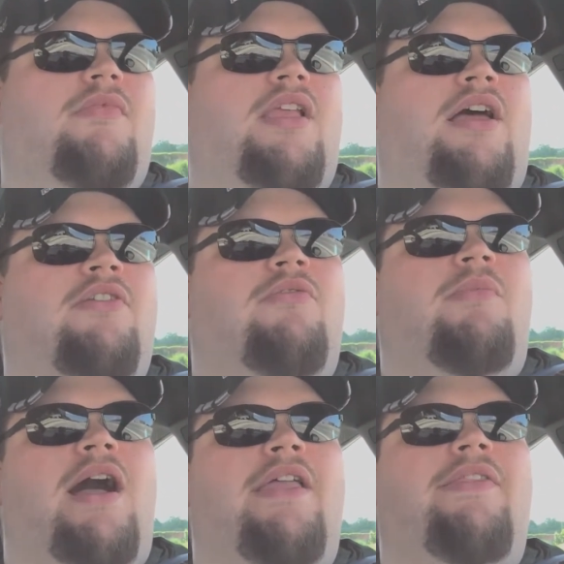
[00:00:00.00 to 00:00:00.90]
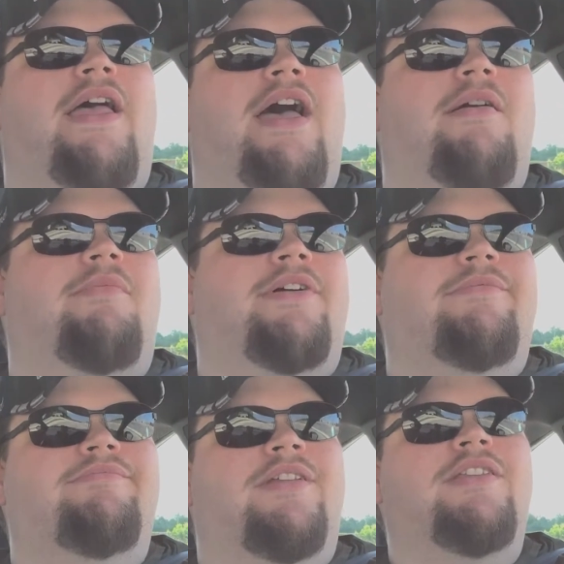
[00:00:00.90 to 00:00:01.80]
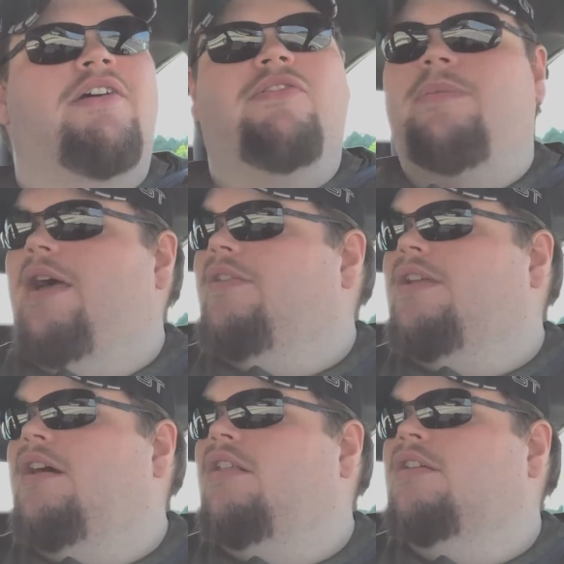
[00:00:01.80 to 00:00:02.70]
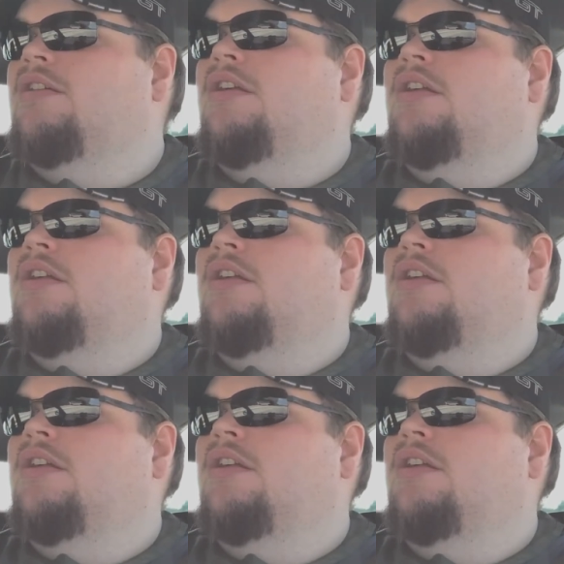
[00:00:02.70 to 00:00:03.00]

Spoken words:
I don't mind that. But enough about the color.